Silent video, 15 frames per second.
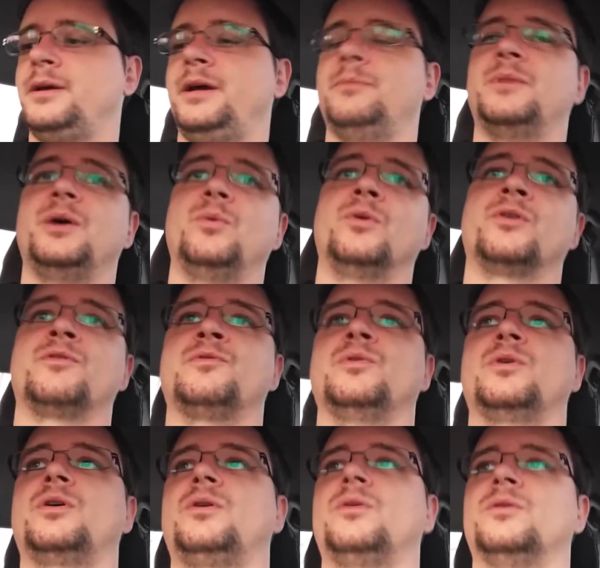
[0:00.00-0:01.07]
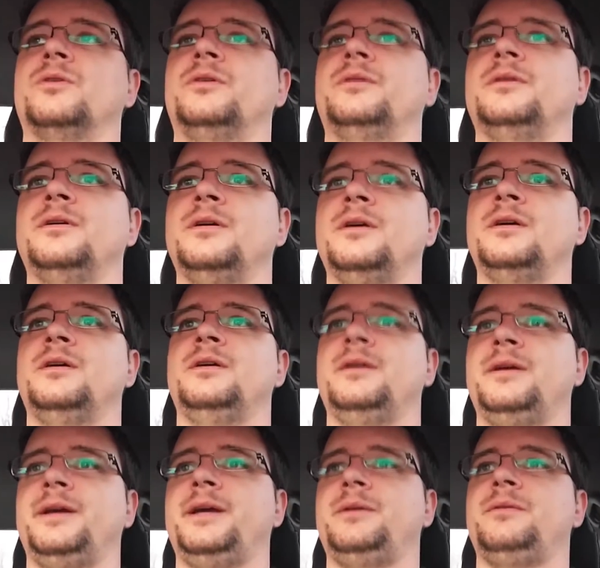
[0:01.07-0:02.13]
And my wonderful car,
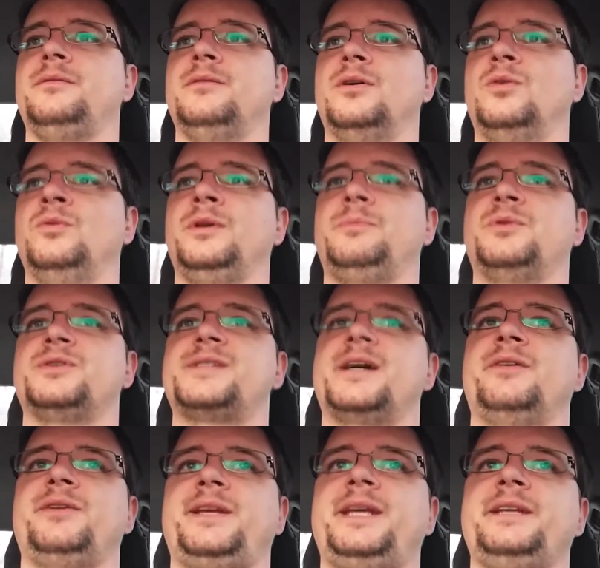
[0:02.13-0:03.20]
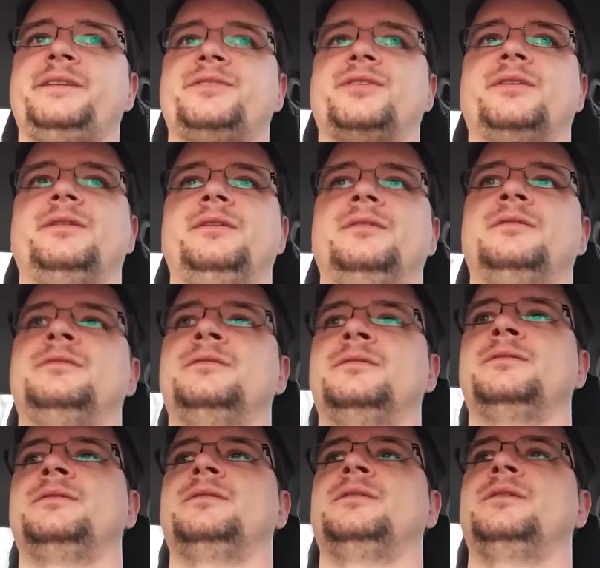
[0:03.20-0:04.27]
it only puts out heat.
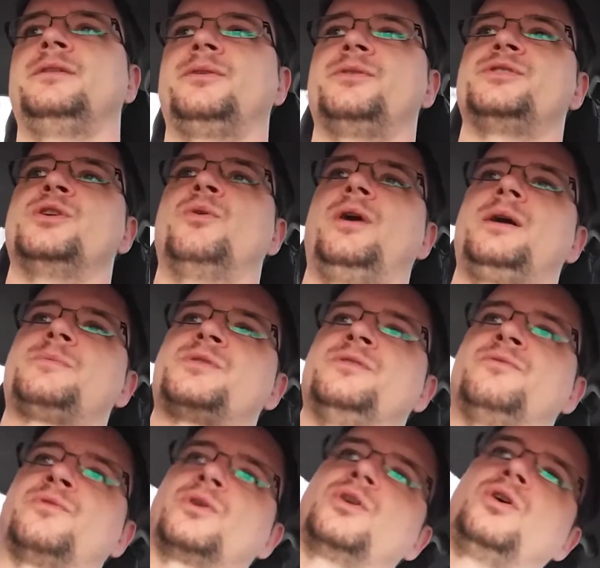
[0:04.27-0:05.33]
There's no option for